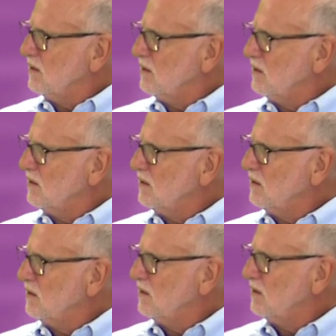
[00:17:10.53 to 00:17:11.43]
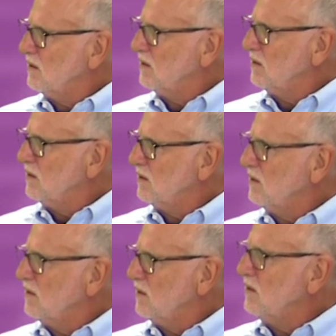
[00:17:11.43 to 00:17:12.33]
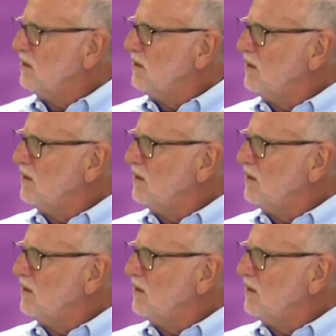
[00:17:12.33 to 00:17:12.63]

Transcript: No words are spoken by the person on screen.